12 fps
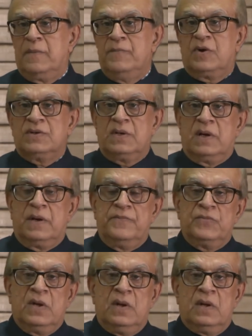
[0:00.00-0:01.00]
because
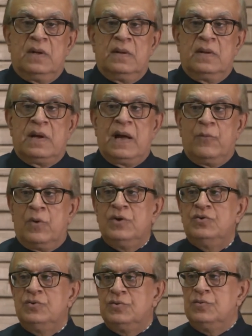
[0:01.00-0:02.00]
I
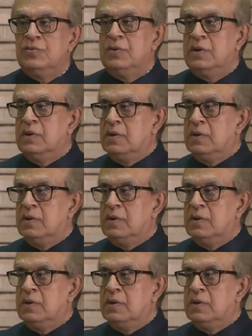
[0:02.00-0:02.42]
want you to